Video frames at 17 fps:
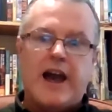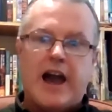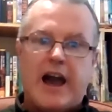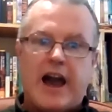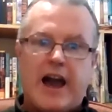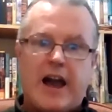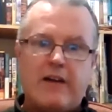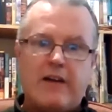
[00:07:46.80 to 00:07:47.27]

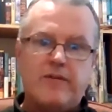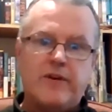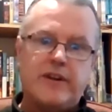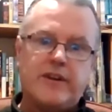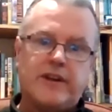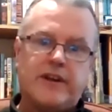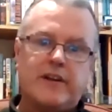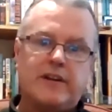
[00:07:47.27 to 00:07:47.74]

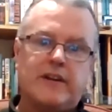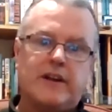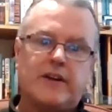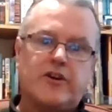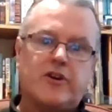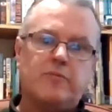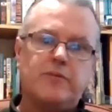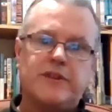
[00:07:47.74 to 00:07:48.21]
Everything that
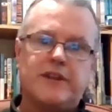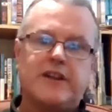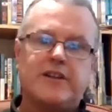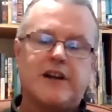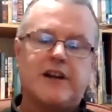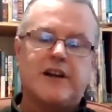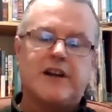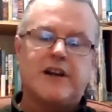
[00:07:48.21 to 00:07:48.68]
comes
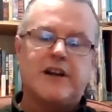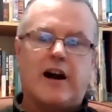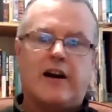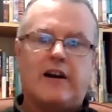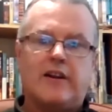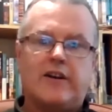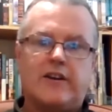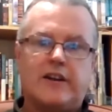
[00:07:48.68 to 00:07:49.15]
into
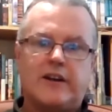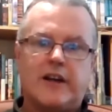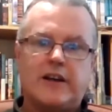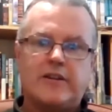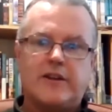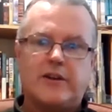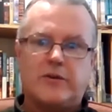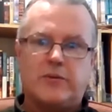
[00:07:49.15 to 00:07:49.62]
Ireland in
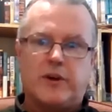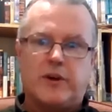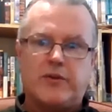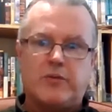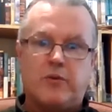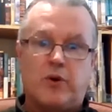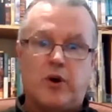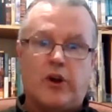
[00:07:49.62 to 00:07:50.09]

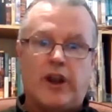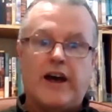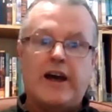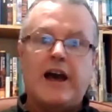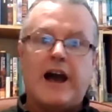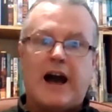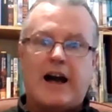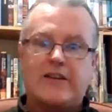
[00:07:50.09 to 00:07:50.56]
1921
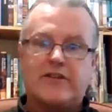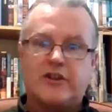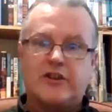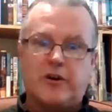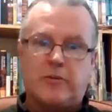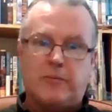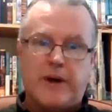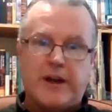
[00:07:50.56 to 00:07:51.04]
has to
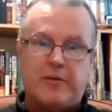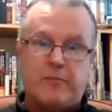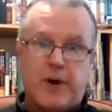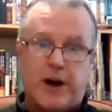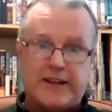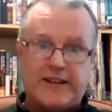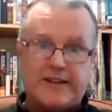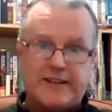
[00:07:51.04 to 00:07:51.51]
come in
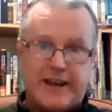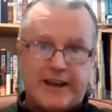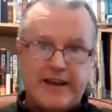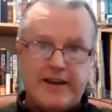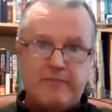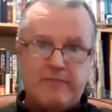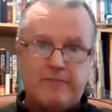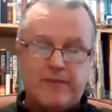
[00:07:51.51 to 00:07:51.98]
by
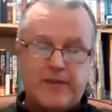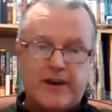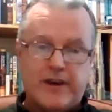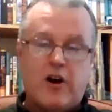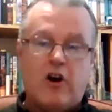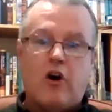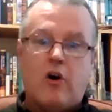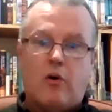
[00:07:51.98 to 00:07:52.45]
sea,
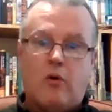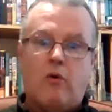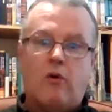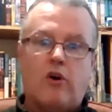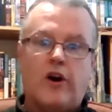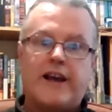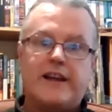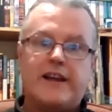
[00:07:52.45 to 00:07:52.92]

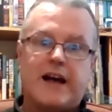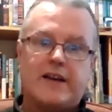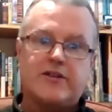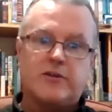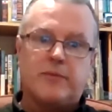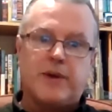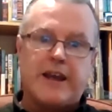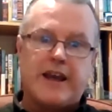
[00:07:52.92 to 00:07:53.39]
or it has
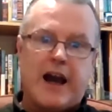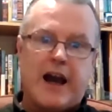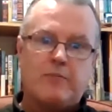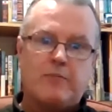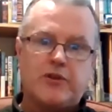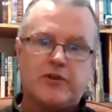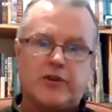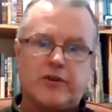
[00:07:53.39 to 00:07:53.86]
to be
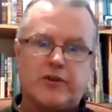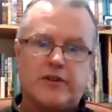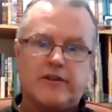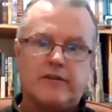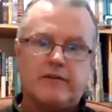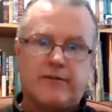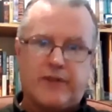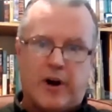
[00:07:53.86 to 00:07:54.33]
captured
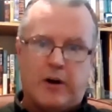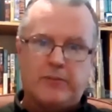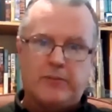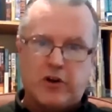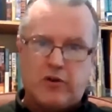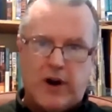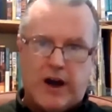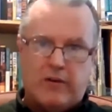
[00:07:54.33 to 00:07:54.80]
from the
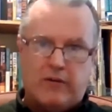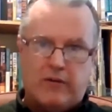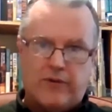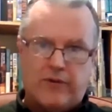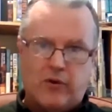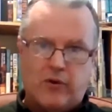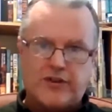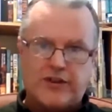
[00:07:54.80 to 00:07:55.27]
Crown
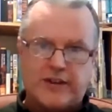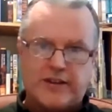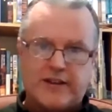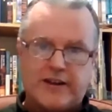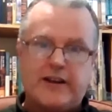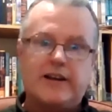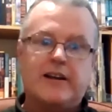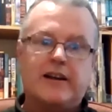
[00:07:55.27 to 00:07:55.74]
forces.
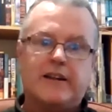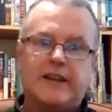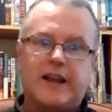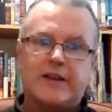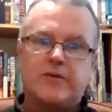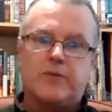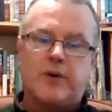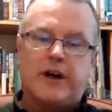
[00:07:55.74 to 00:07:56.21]

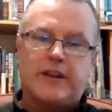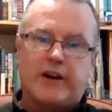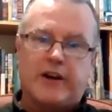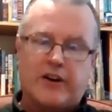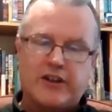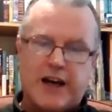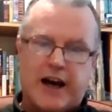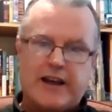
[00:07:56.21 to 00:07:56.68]
That's why they're
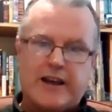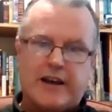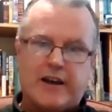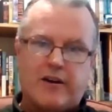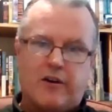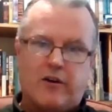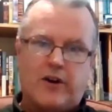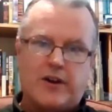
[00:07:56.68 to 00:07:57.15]

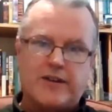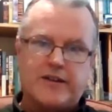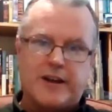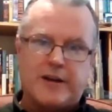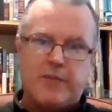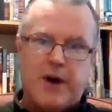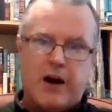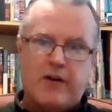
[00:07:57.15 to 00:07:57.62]
attacking
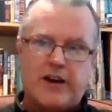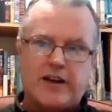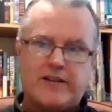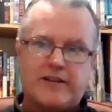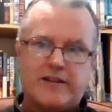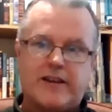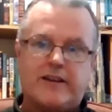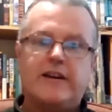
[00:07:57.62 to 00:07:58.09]
RIC
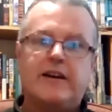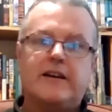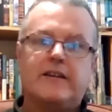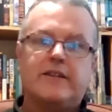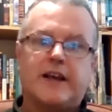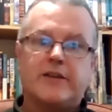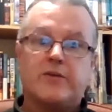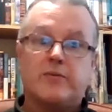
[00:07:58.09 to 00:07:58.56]
barracks.
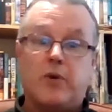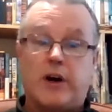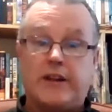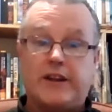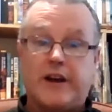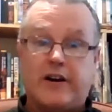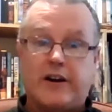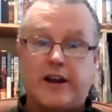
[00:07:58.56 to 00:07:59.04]
That's why
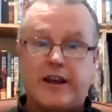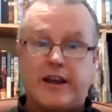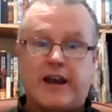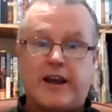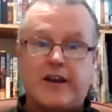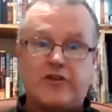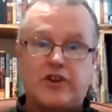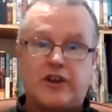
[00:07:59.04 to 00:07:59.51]
they're
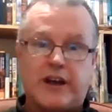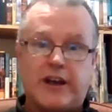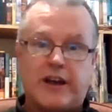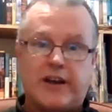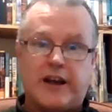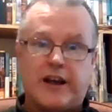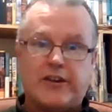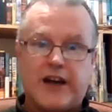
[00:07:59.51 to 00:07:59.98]
engaging
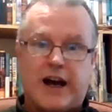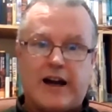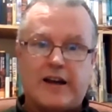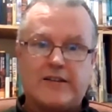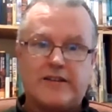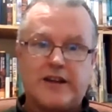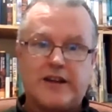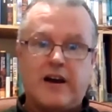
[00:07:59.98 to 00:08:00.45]
in
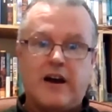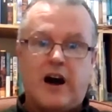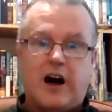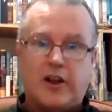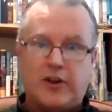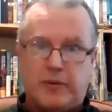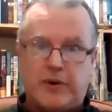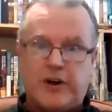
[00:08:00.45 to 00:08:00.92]
attacks
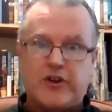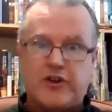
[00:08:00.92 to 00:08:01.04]
on the British